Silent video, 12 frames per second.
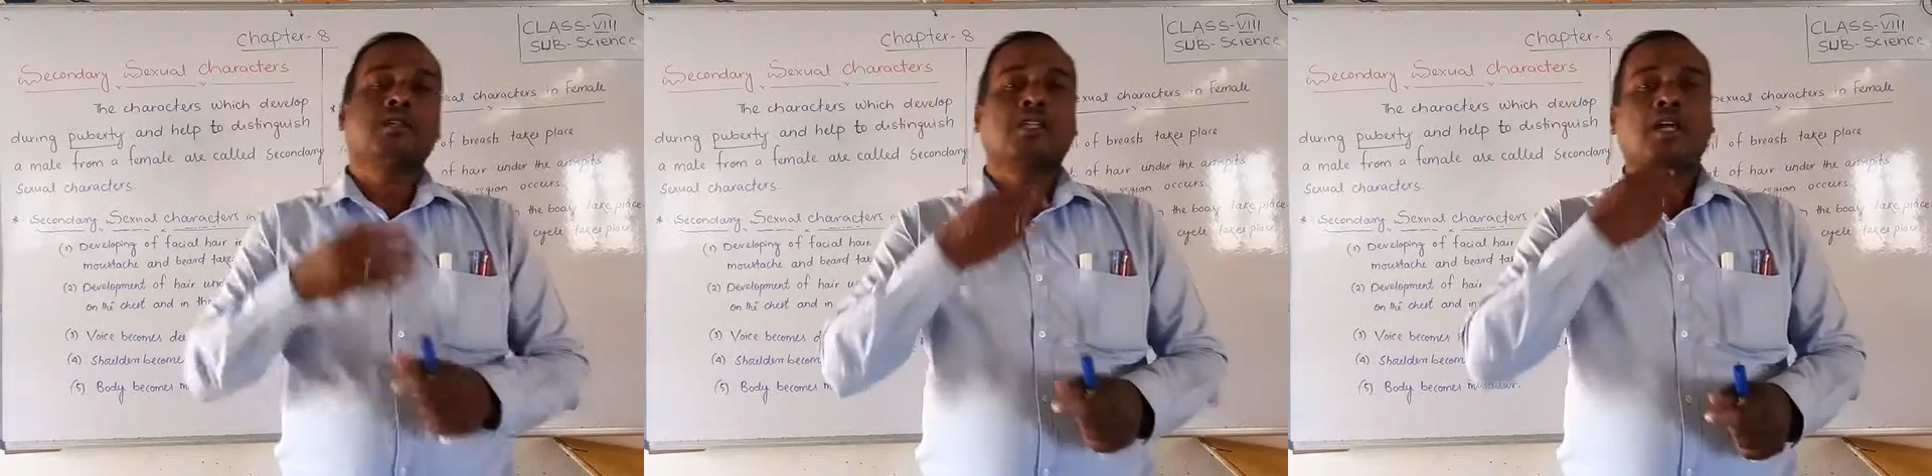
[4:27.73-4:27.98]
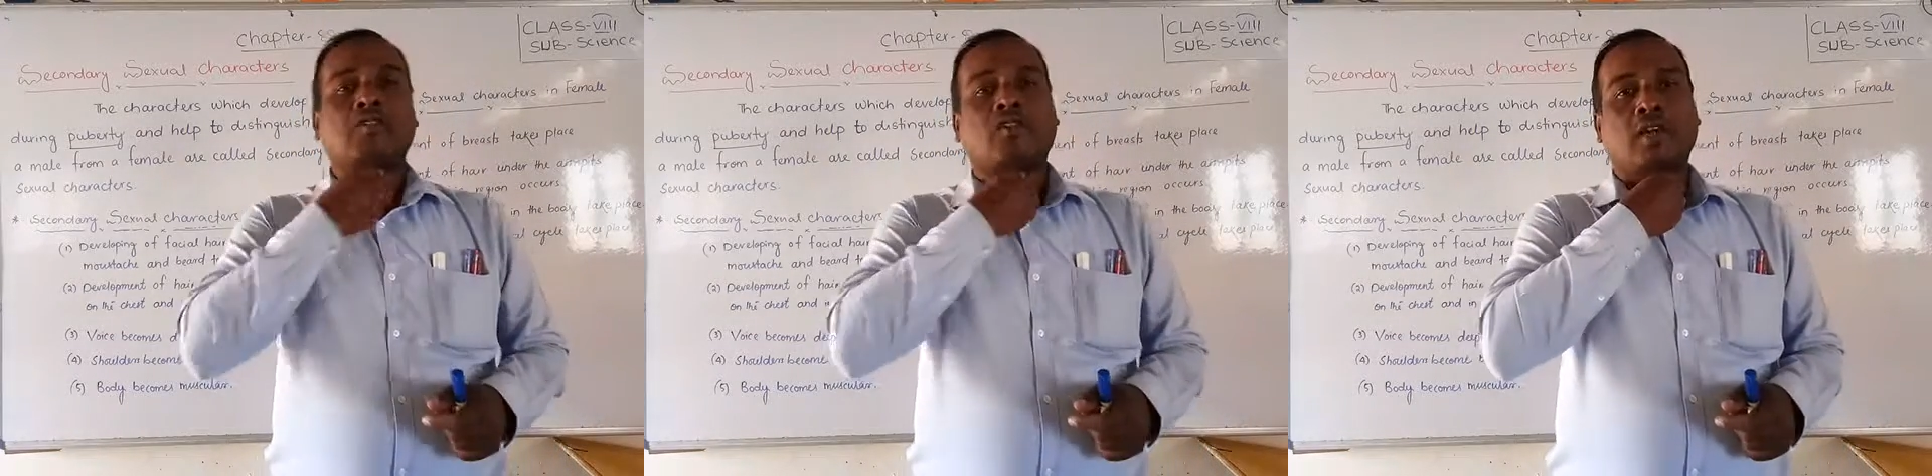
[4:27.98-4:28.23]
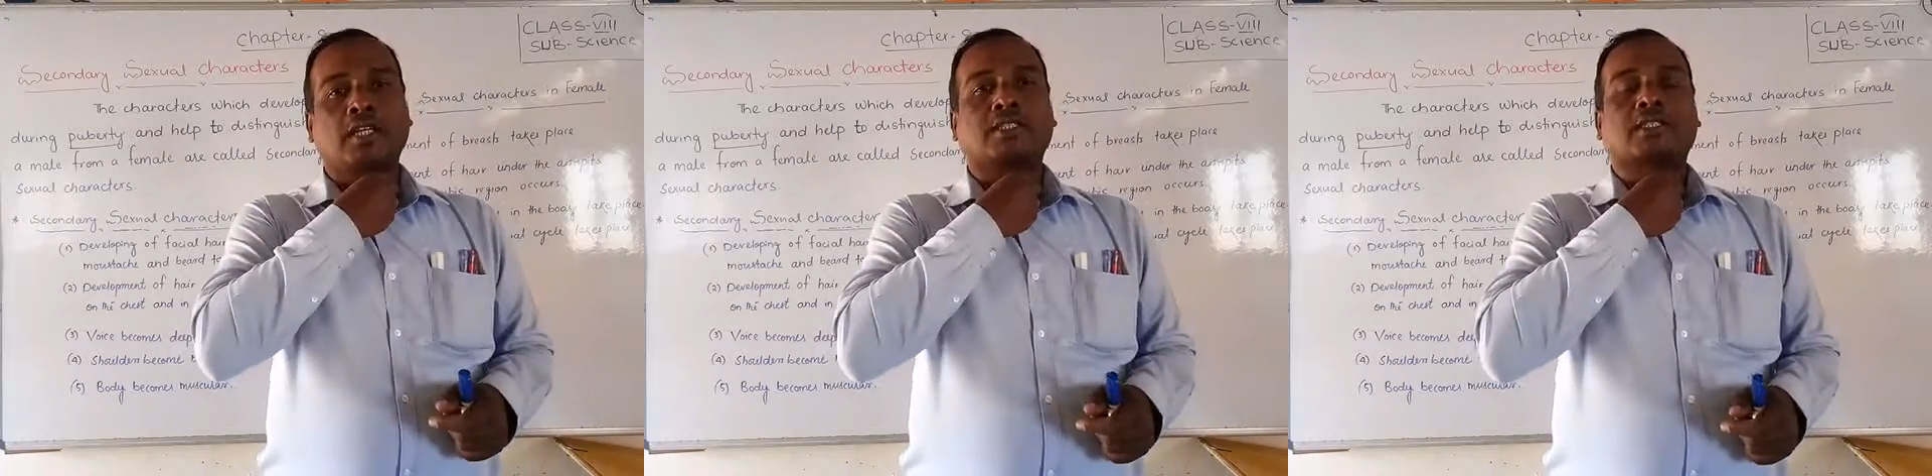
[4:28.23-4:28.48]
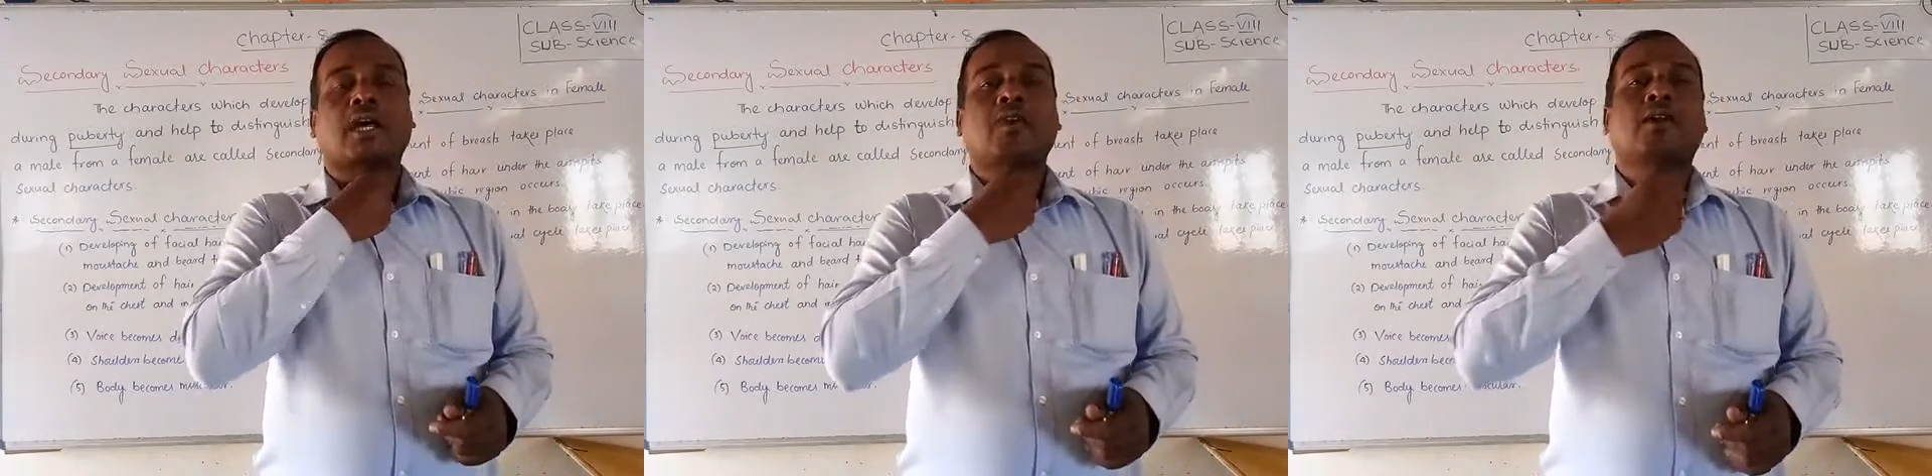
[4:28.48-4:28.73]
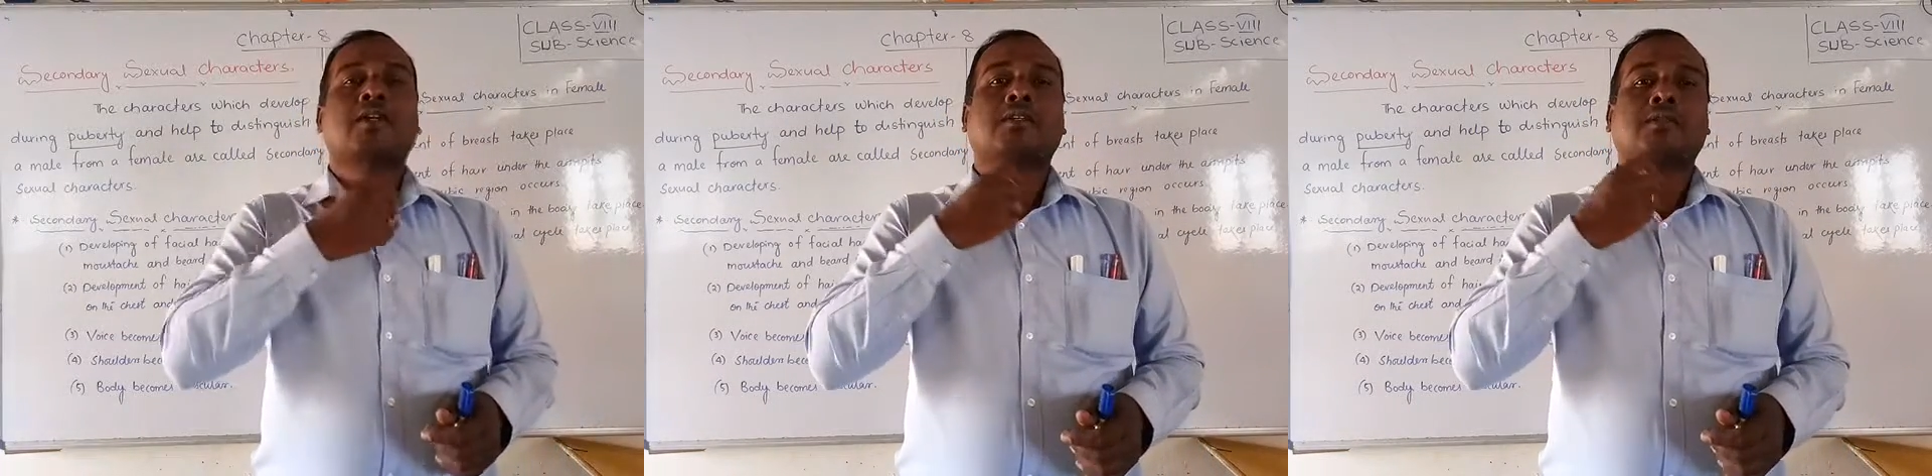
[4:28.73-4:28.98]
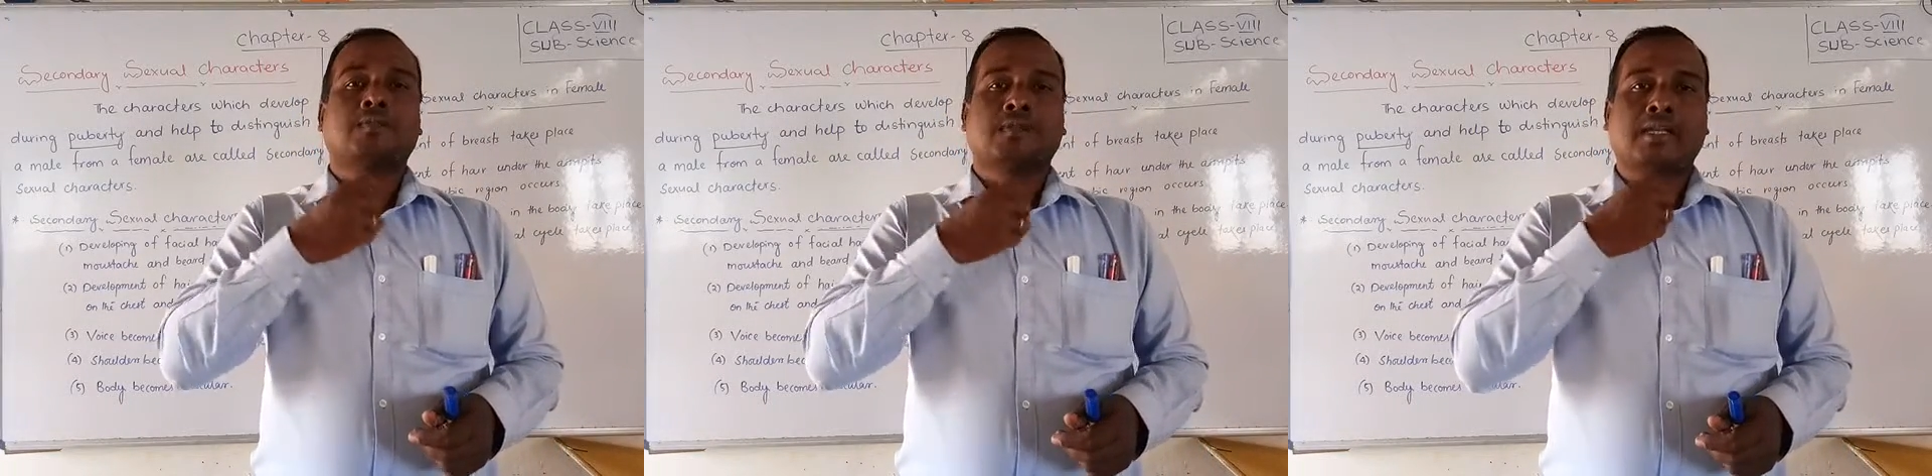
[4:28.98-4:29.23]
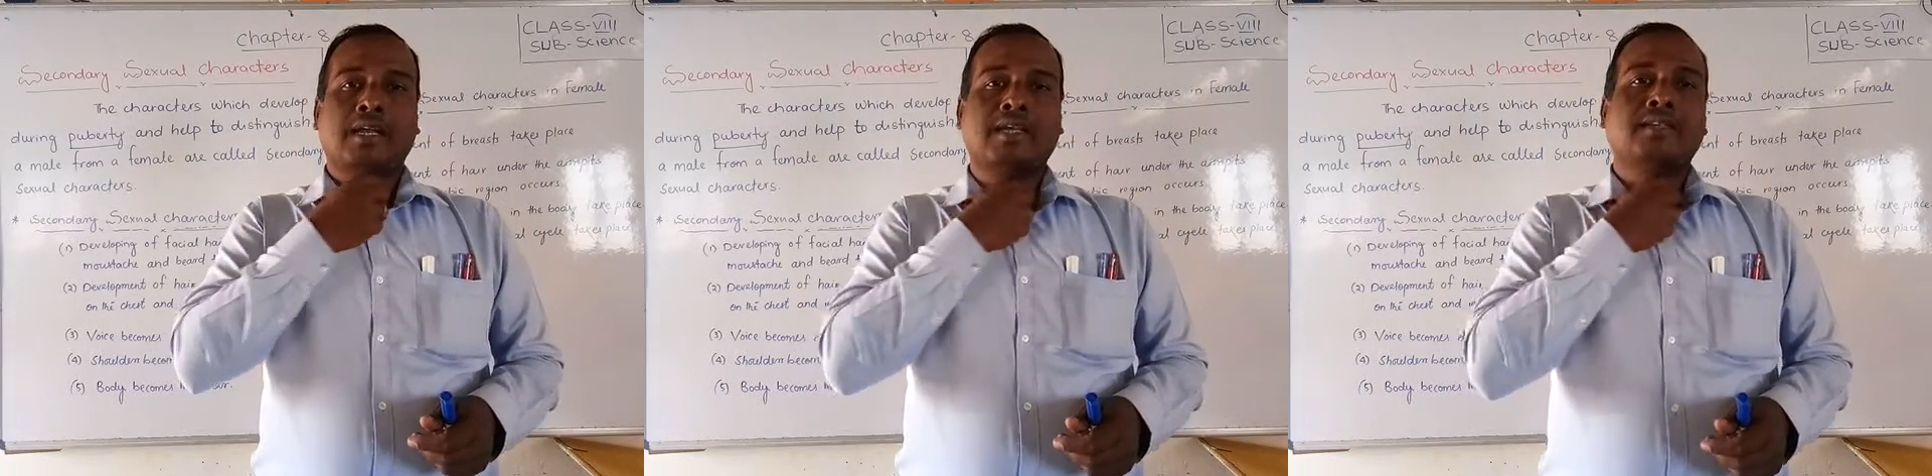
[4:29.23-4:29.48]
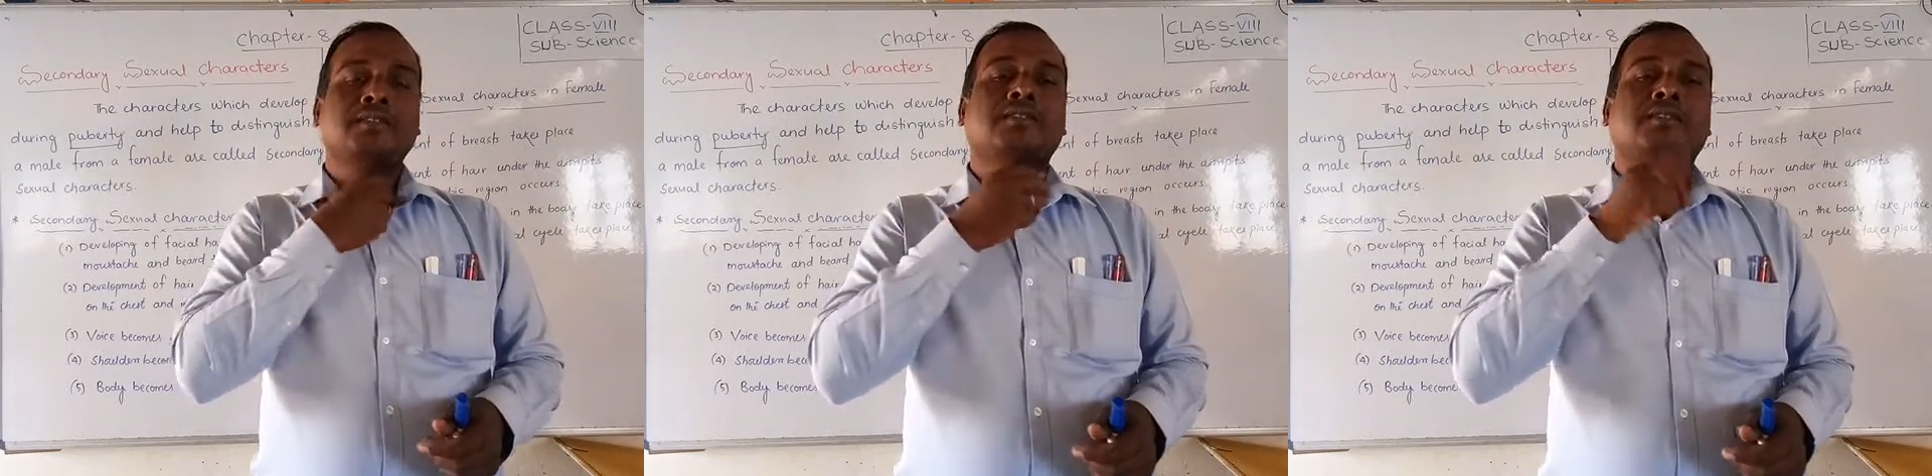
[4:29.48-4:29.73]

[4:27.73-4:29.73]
the voice, our larynx,